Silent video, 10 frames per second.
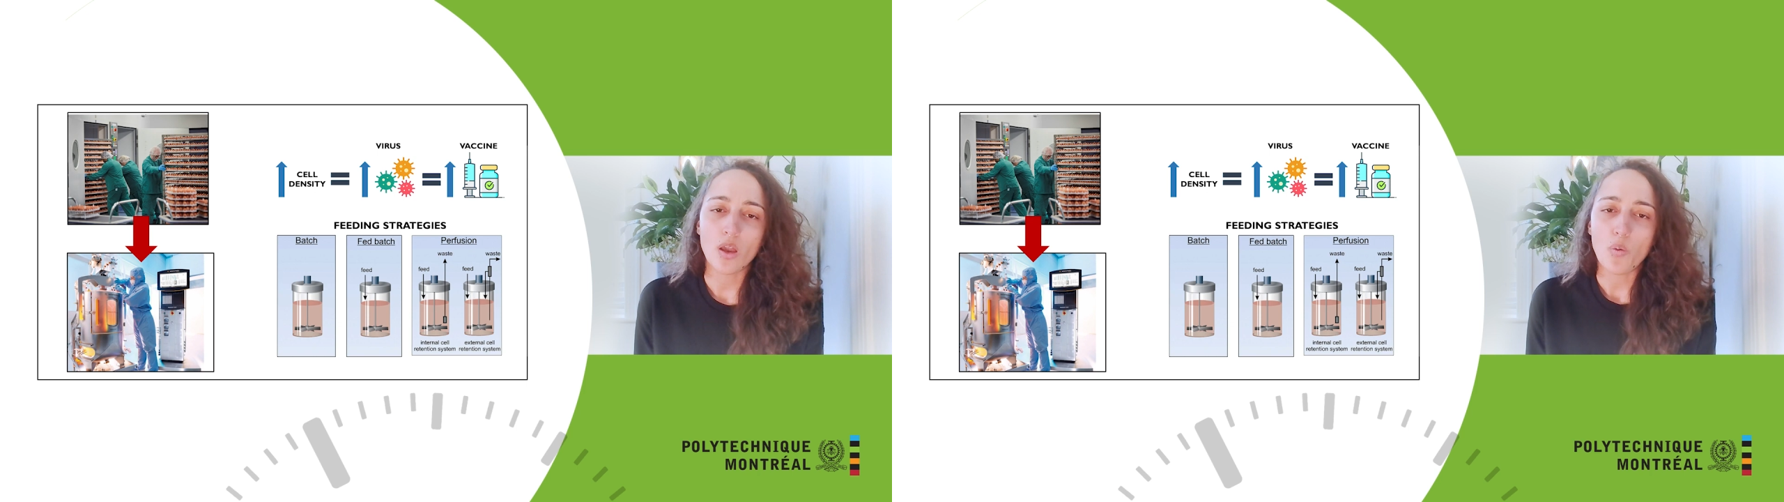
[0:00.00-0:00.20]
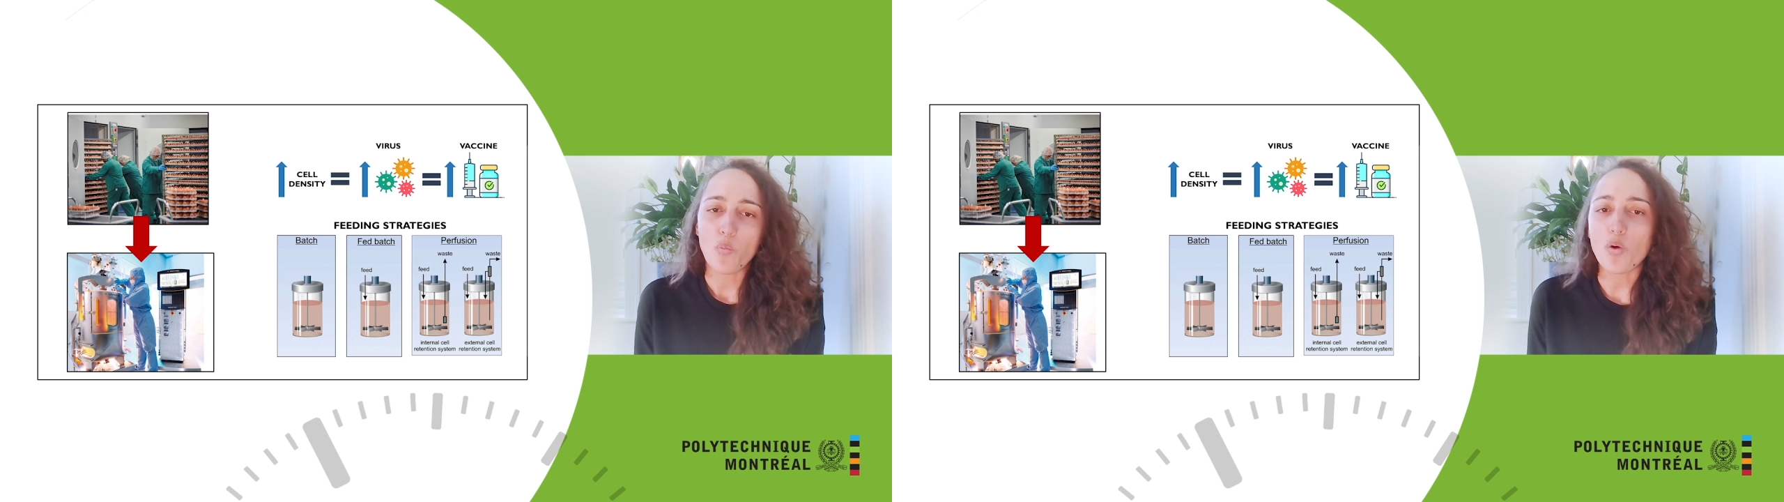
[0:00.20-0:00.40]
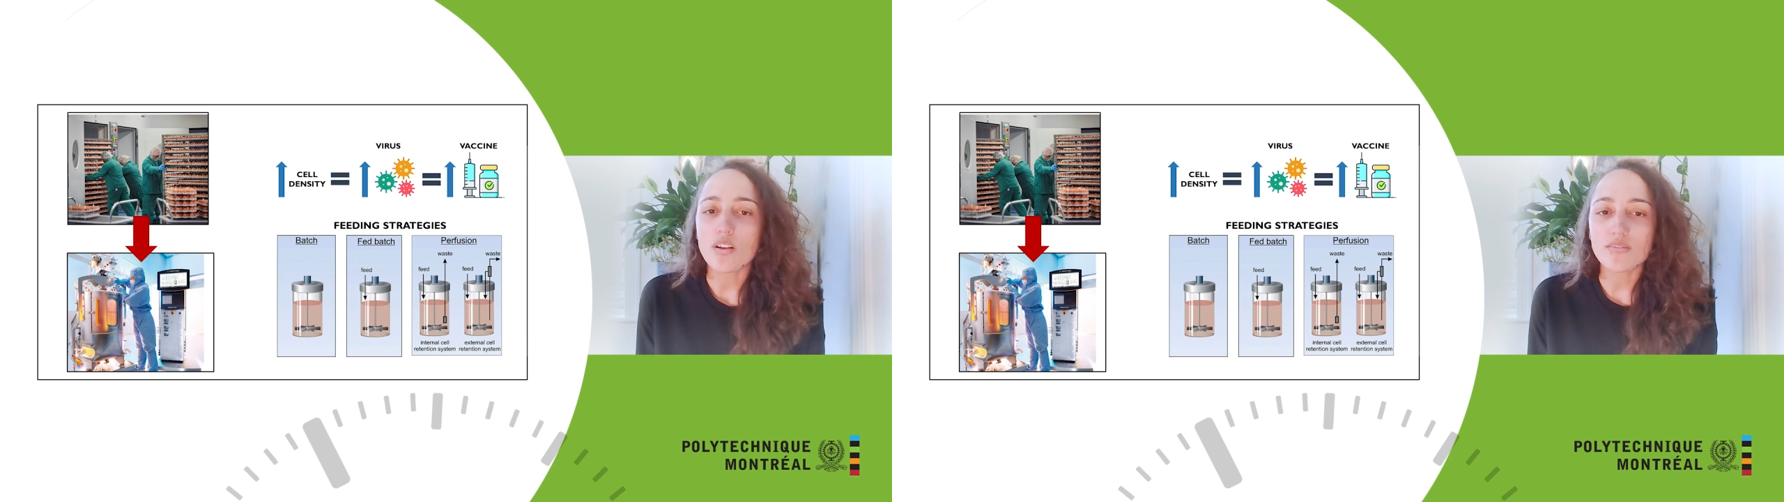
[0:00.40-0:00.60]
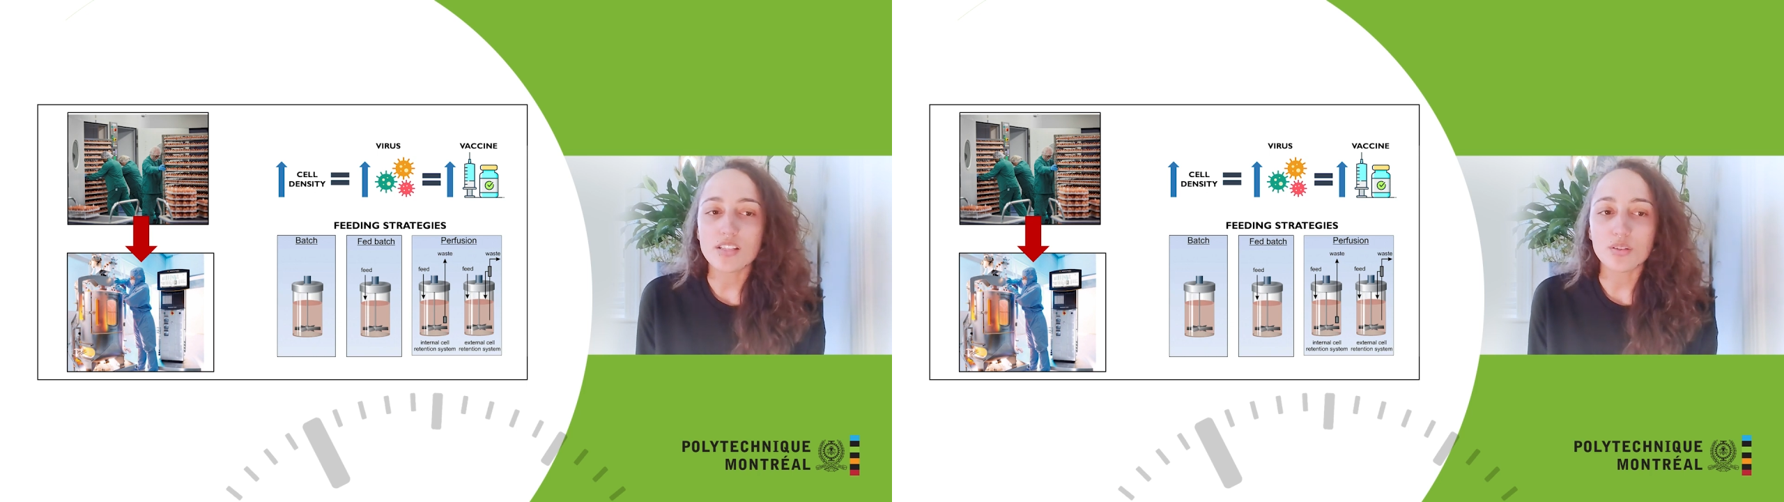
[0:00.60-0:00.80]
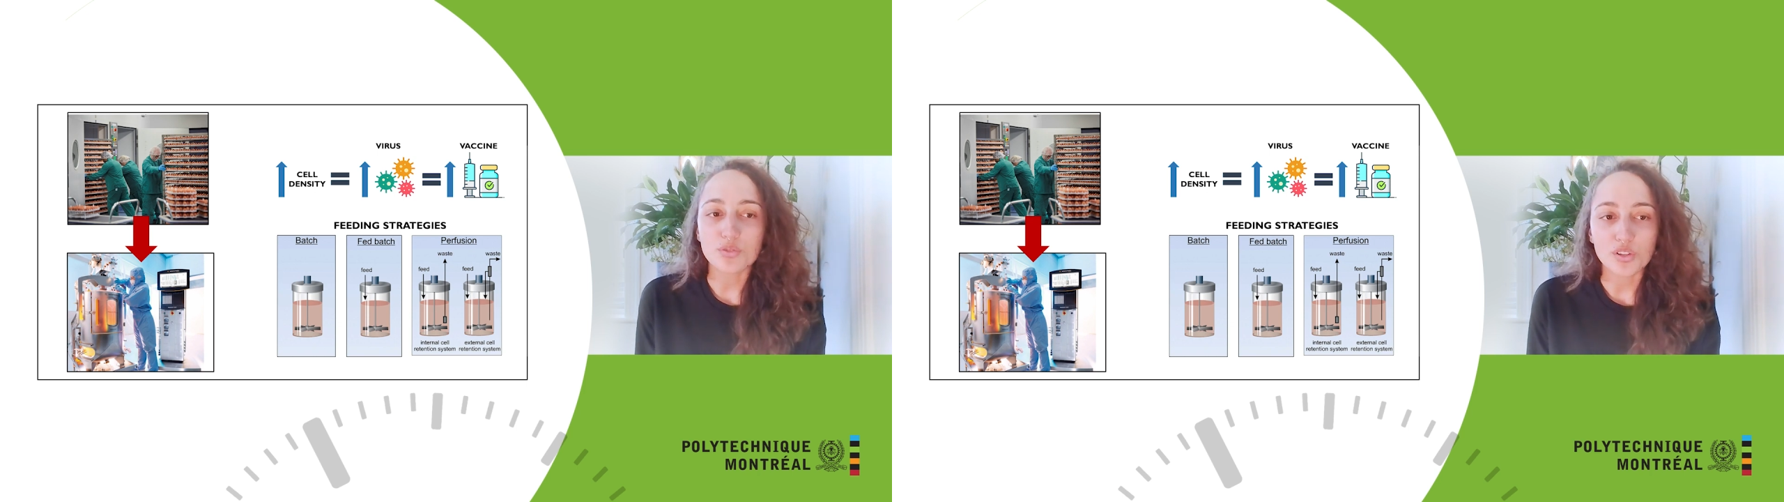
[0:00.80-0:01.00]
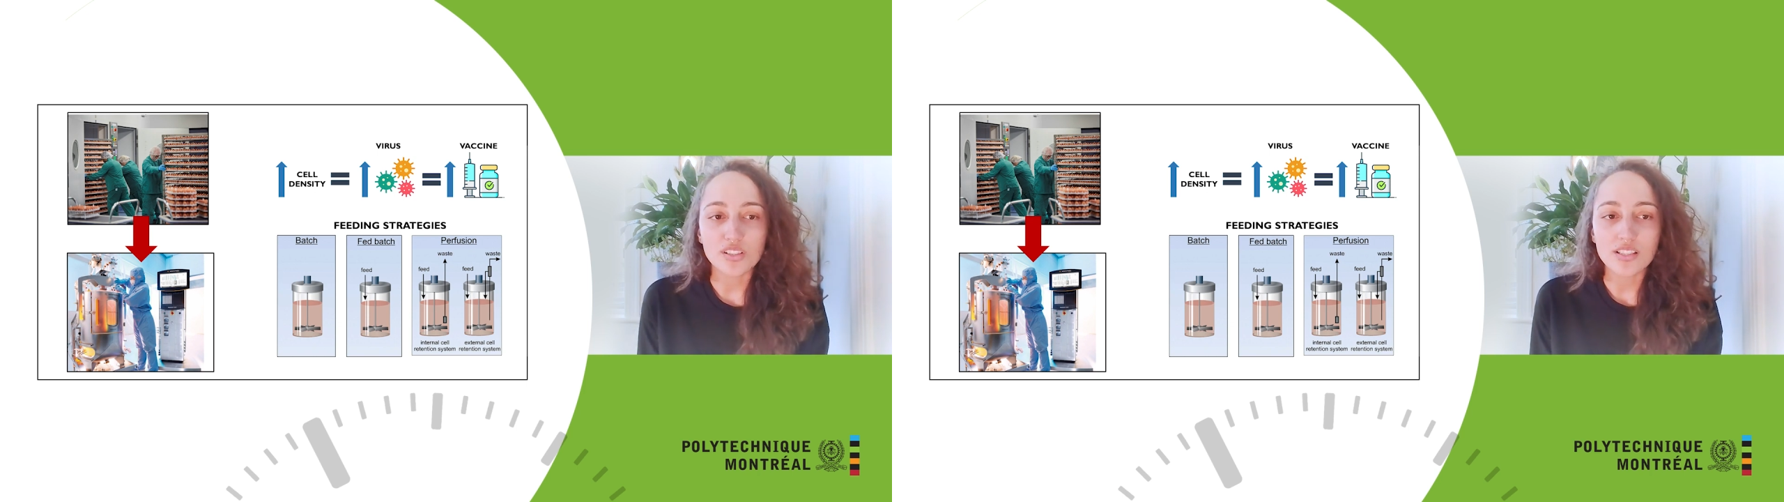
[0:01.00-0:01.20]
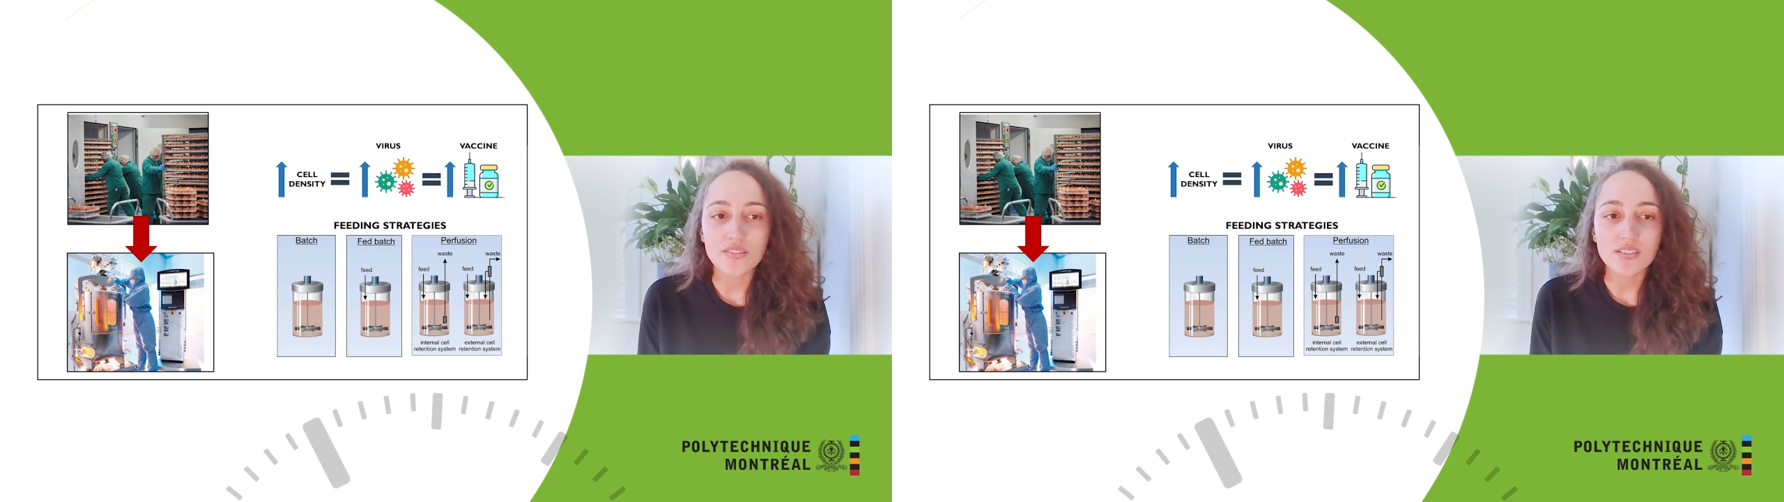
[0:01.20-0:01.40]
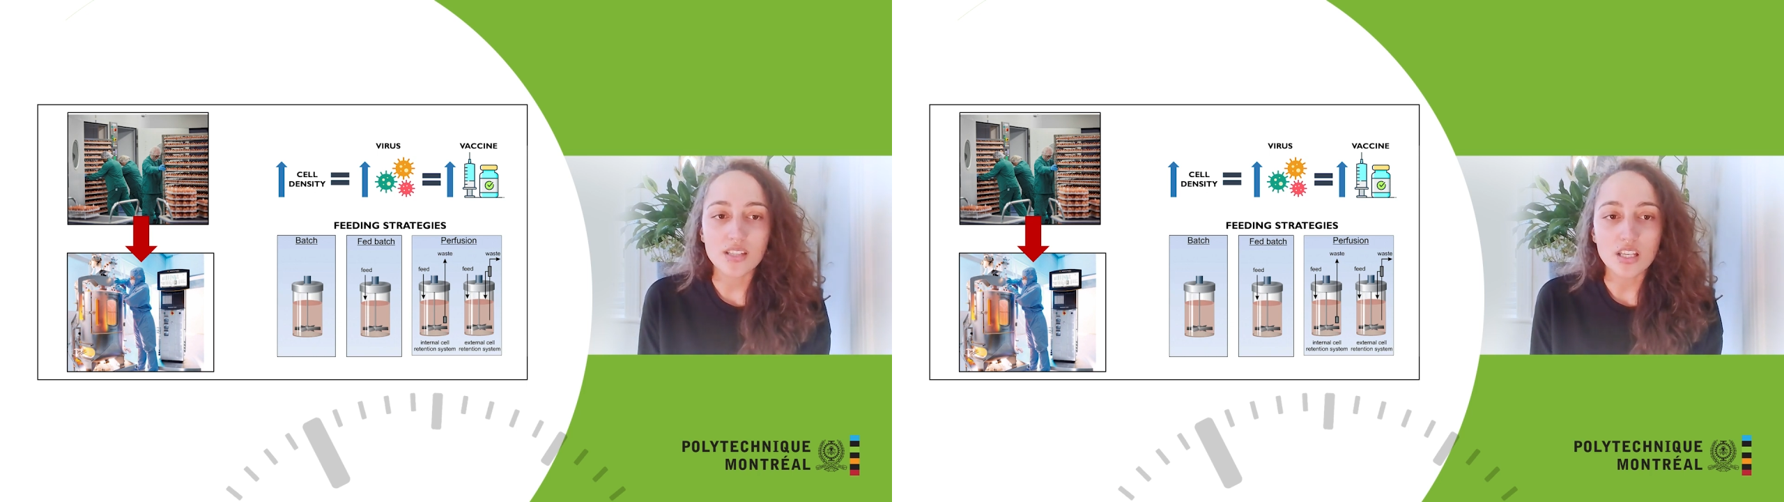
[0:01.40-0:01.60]
One of these
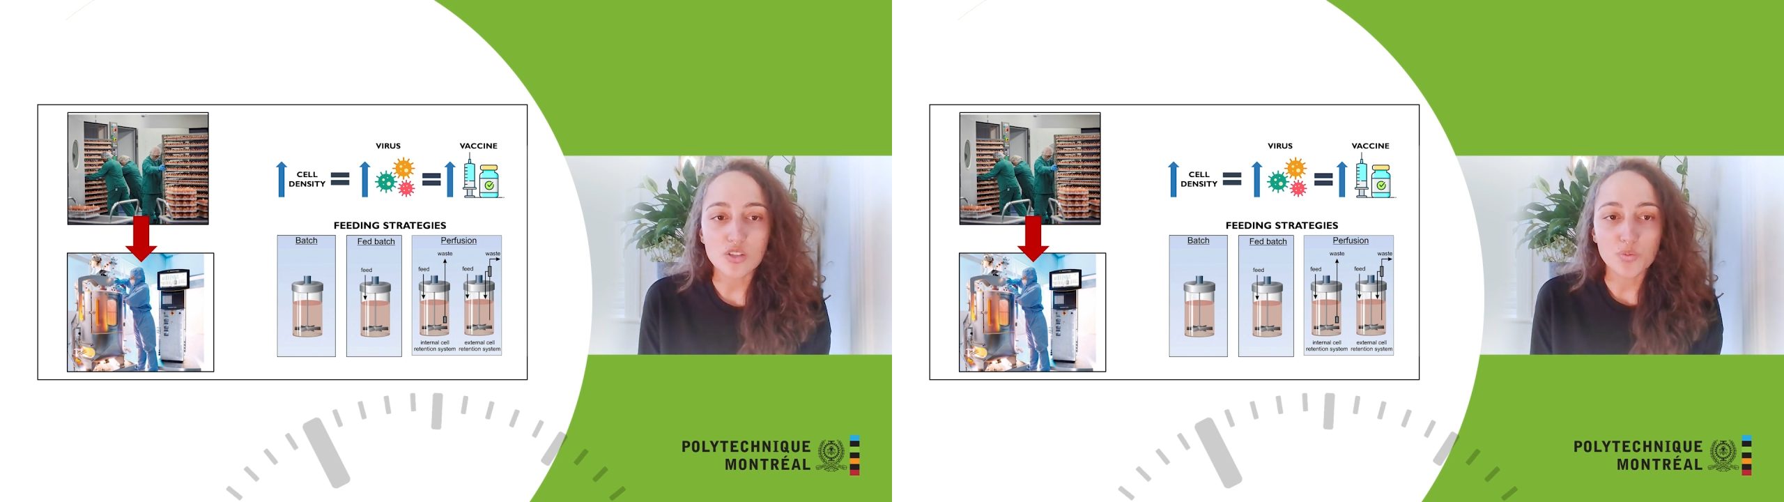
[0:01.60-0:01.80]
alternatives is